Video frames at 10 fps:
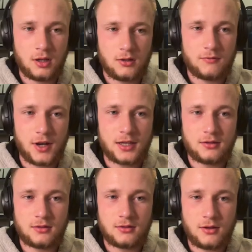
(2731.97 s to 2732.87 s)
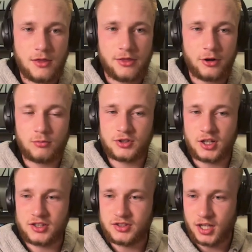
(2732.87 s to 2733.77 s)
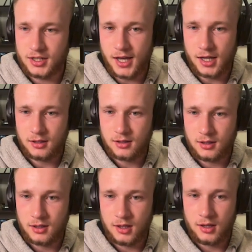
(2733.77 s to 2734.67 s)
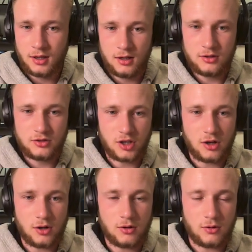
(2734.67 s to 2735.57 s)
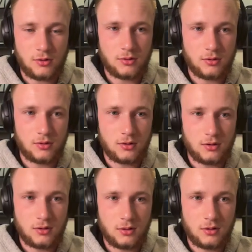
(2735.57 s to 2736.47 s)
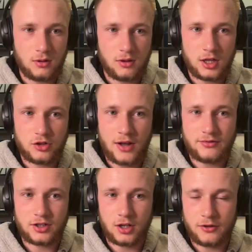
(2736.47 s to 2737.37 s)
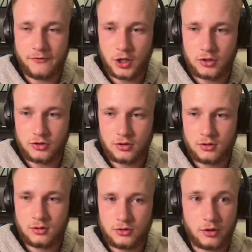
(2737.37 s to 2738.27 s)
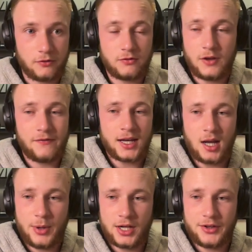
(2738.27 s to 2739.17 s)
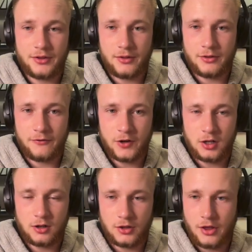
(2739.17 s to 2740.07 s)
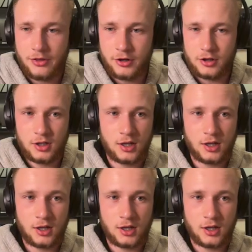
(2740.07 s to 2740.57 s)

right? The 3rd was on a Sunday, so they drafted it on the 1st. So if they got paid on the 3rd,